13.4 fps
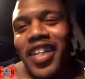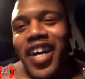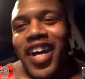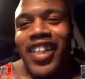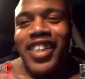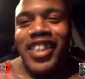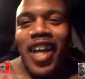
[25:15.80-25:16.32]

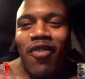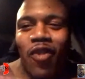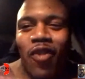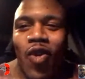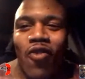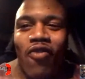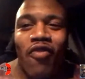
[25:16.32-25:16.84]
been
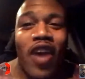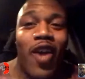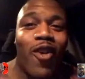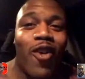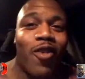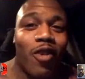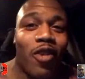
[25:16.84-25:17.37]
several
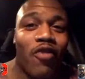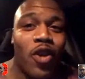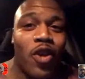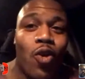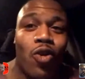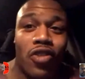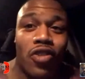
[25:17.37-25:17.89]
veteran
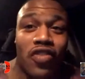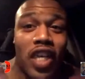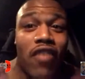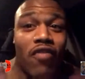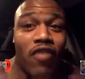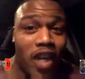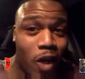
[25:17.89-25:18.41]
reviews of
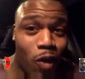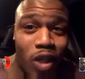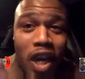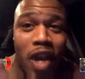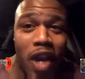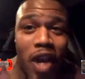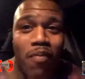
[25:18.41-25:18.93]
said
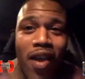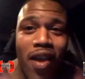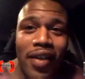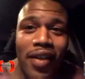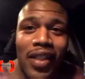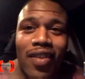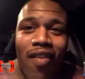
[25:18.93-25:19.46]
videotape,
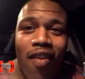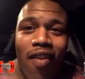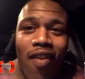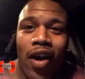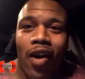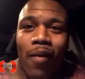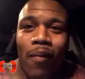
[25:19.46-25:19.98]

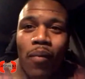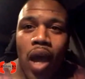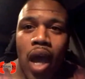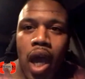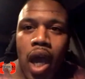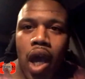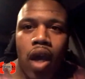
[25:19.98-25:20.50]

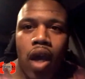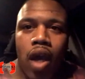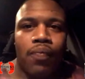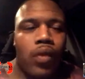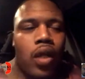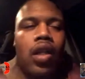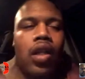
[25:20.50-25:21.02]

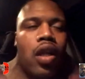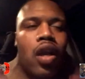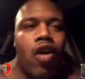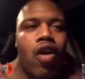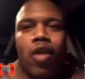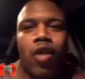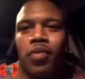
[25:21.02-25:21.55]
and
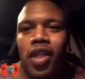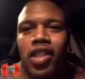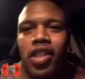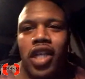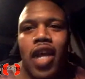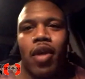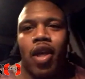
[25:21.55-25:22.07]
they all come to
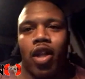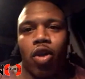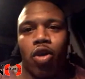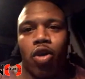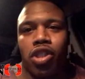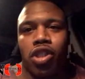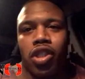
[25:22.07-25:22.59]
the same
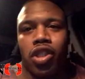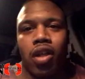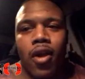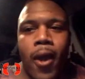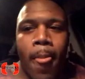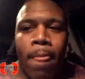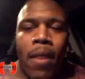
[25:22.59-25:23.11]
conclusion.
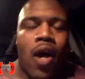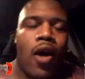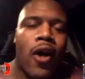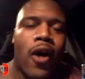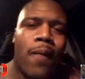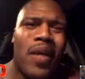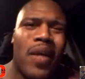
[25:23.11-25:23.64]

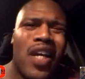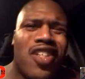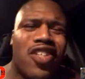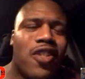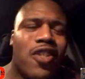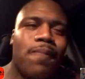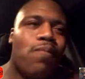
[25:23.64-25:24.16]

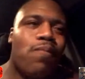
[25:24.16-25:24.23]
It's